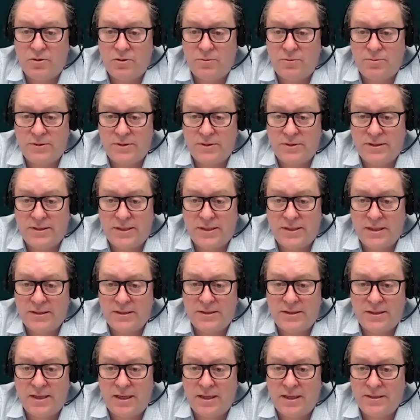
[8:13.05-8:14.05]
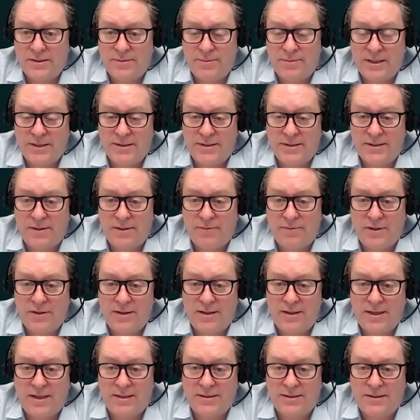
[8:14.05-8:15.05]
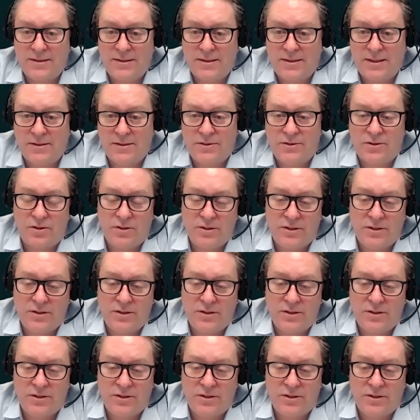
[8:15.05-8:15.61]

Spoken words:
Europe as it stands today is about 70,000 tons.